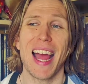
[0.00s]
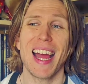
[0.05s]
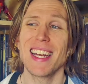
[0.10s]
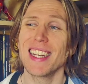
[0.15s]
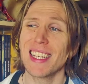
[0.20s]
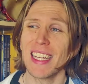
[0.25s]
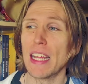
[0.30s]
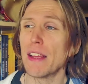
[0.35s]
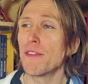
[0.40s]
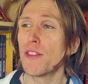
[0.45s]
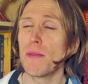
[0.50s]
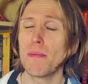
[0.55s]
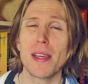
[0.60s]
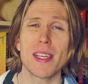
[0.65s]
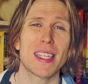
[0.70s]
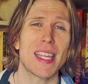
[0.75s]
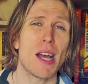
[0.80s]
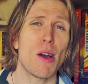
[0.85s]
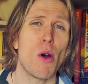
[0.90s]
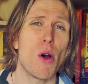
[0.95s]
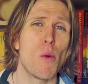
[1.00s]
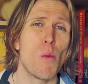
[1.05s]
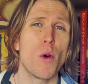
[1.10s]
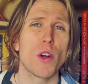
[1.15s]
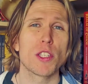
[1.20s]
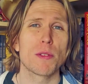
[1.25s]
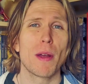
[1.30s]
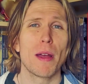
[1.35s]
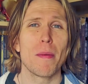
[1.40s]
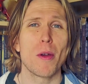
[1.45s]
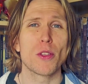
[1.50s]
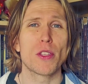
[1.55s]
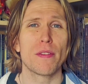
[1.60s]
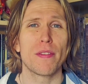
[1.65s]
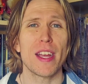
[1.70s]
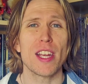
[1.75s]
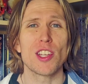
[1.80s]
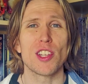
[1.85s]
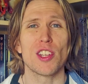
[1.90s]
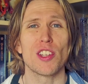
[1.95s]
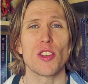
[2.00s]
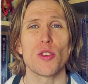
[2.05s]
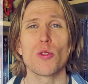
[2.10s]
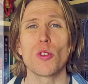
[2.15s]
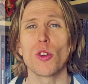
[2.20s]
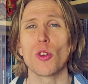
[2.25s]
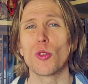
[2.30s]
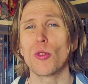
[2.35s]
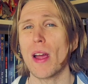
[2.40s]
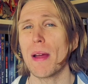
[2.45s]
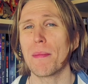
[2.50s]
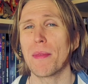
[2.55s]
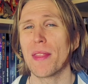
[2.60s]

and if you missed out on What's My Motivation, you can grab